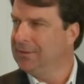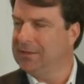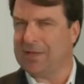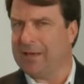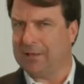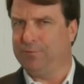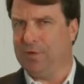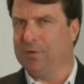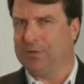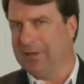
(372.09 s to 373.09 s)
It's kind of
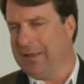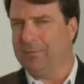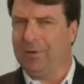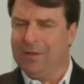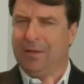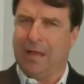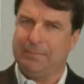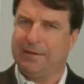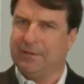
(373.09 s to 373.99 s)
confusing. Like, well, I,